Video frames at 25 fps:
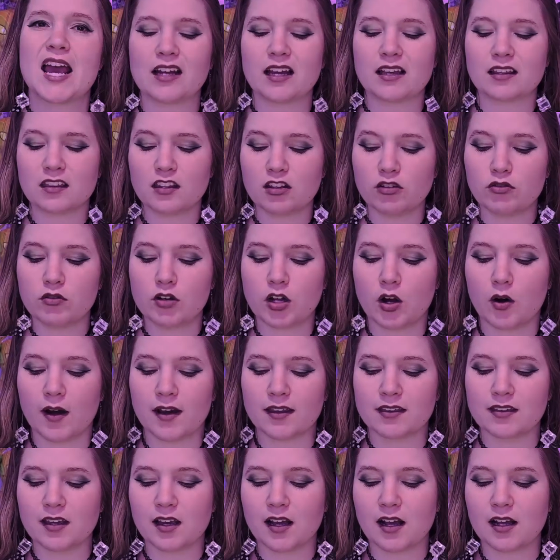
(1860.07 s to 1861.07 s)
And I don't know,
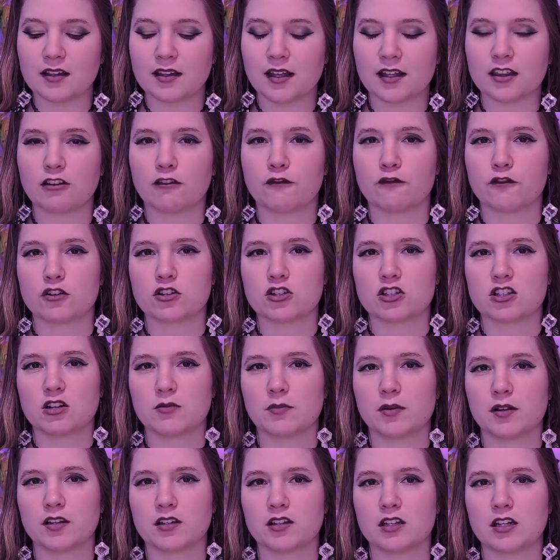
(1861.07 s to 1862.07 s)
I think I like the first
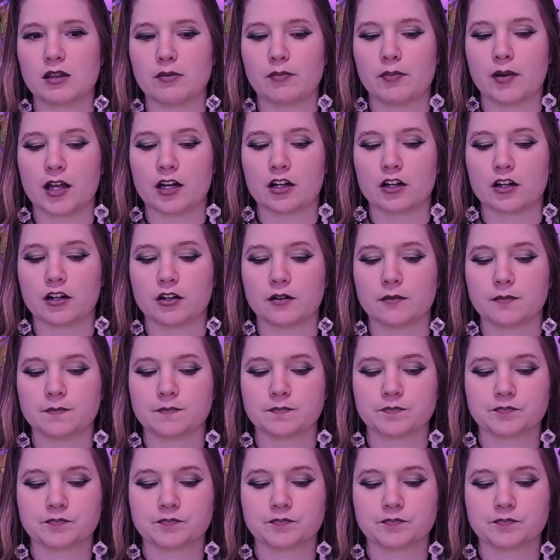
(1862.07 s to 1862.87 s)
ability better.